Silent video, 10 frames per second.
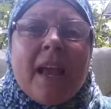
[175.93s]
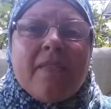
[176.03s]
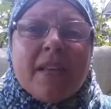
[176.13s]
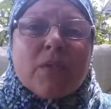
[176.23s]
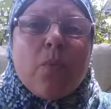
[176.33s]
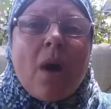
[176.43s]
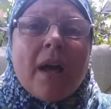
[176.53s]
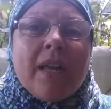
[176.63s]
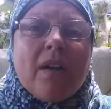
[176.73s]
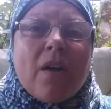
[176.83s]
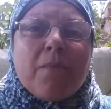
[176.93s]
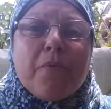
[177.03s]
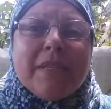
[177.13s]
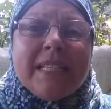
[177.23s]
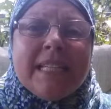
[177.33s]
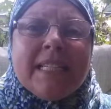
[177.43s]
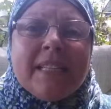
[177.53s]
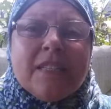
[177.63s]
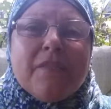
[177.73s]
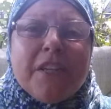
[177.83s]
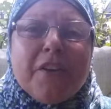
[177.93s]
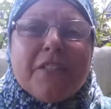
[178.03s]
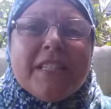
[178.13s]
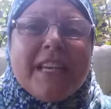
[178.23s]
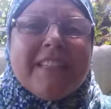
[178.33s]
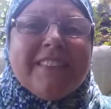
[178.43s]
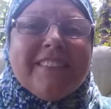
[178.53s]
and that's why I'm presenting this video today.